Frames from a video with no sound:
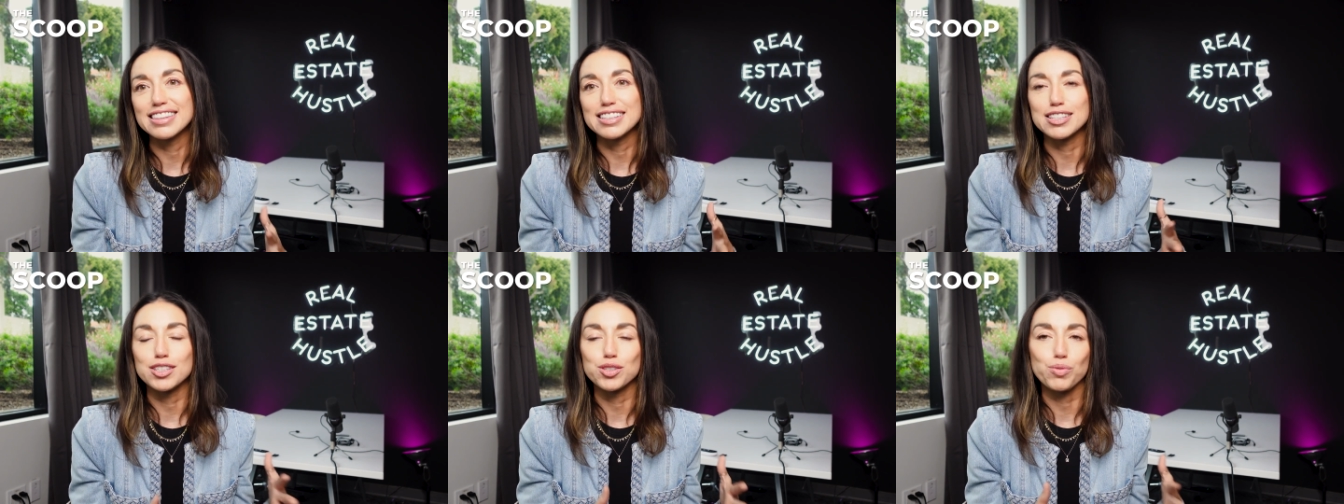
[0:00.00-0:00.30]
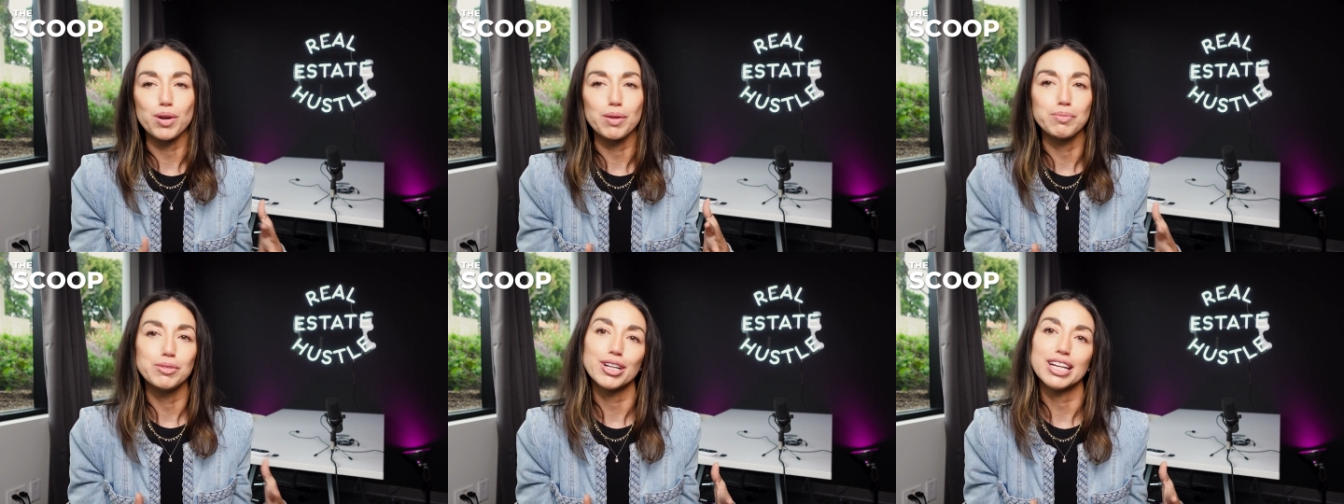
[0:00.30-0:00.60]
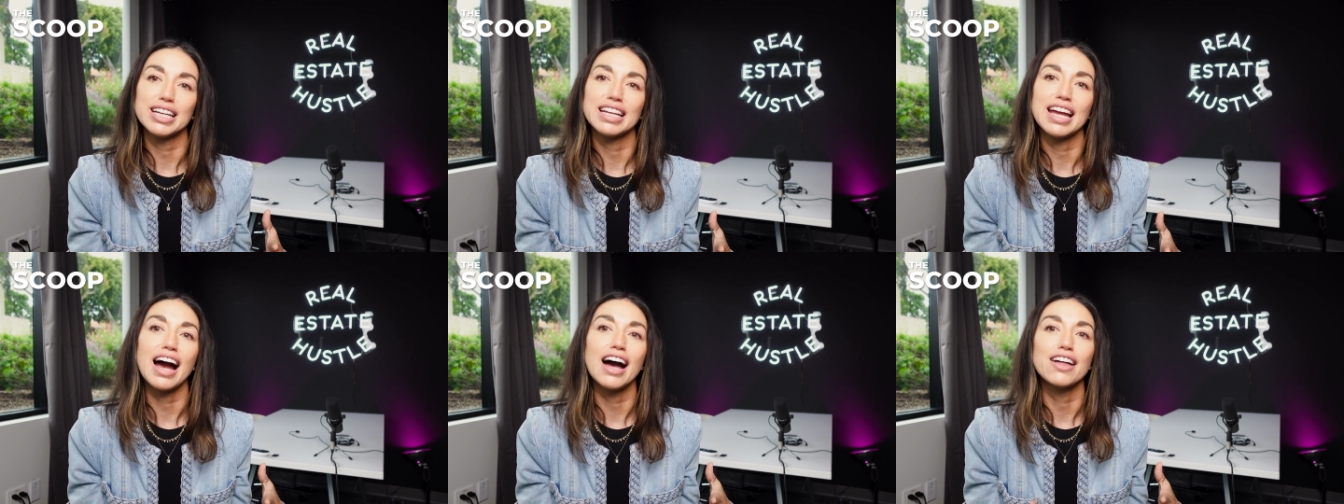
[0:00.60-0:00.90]
This is what I'm
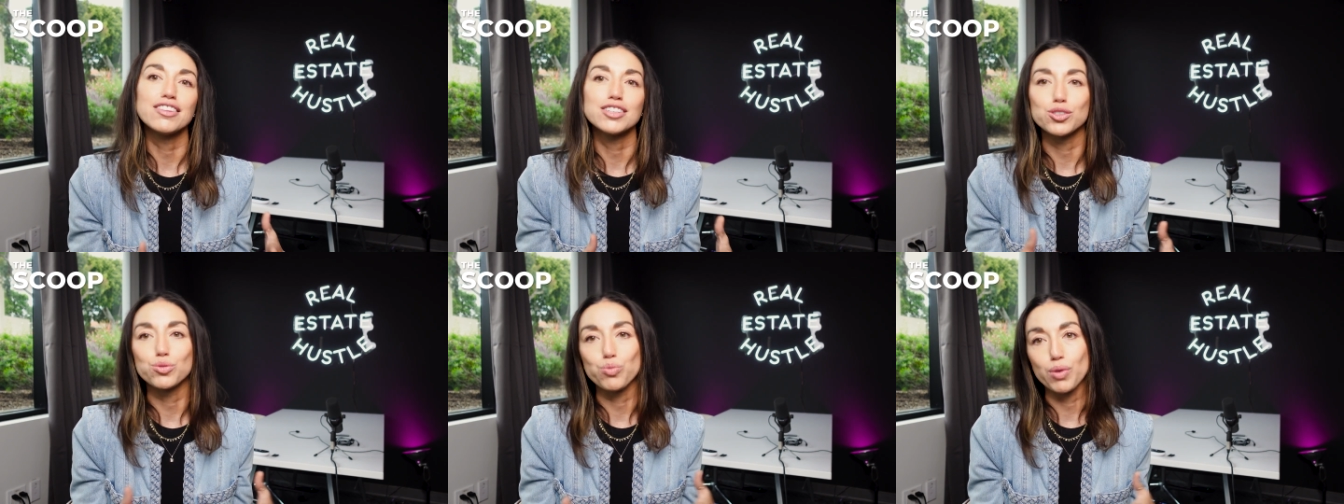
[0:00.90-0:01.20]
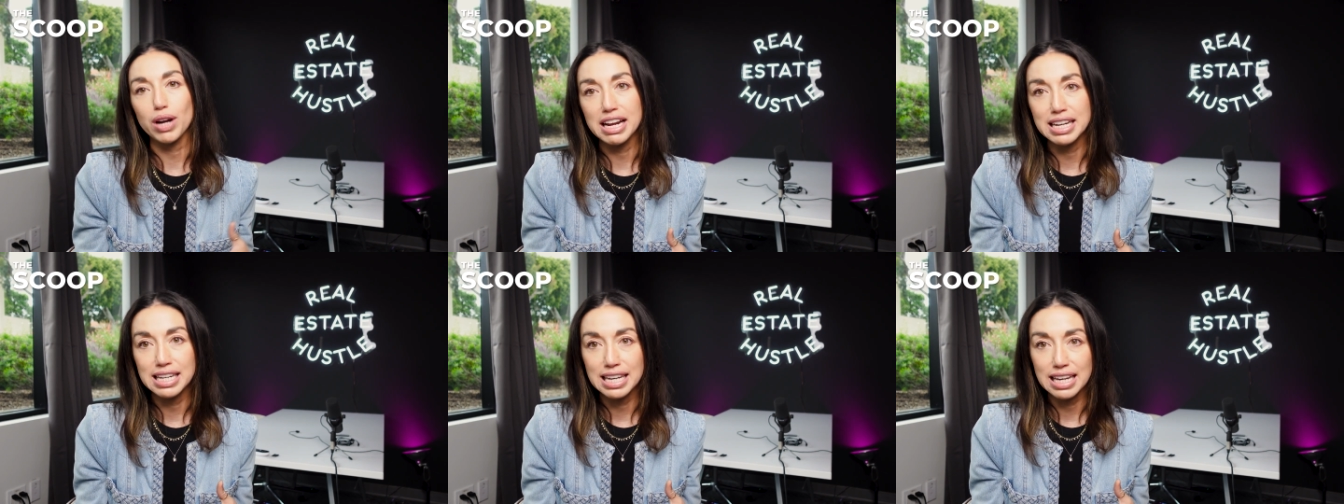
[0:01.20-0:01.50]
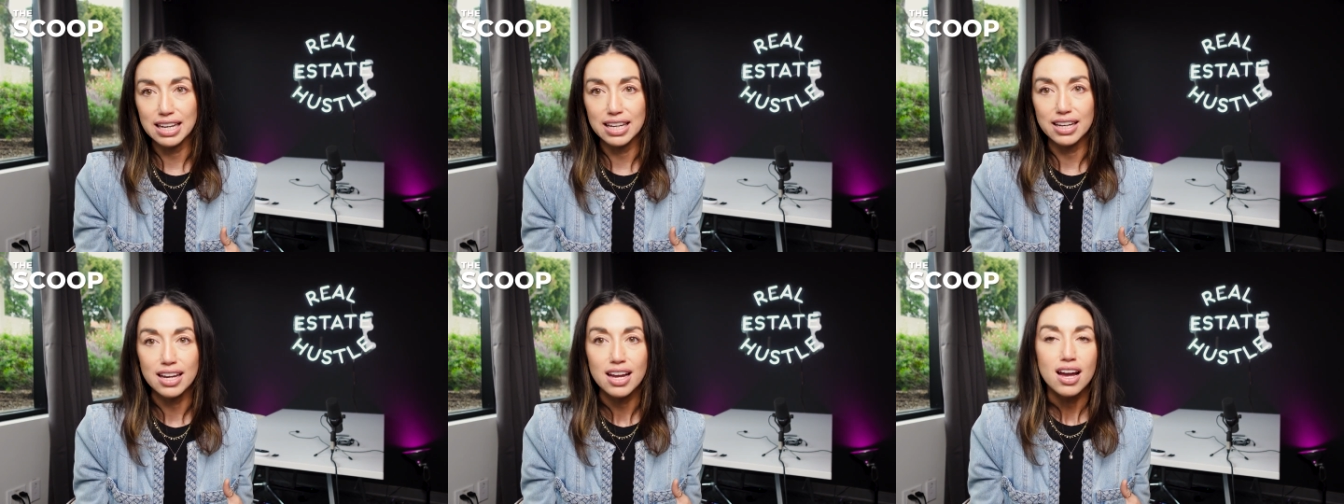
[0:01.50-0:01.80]
looking at. This is what I
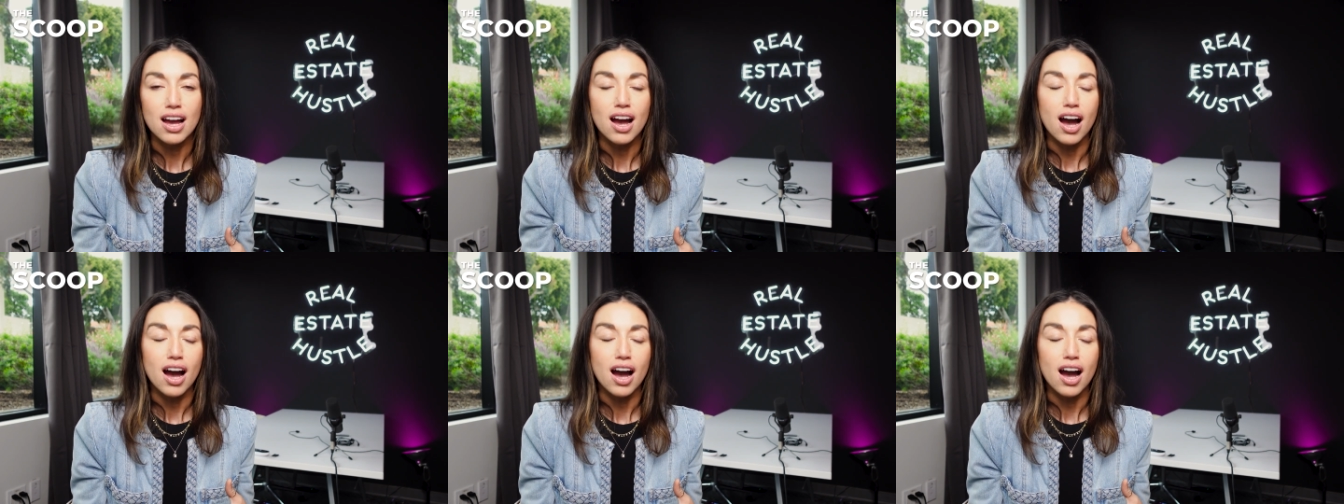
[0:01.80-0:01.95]
need.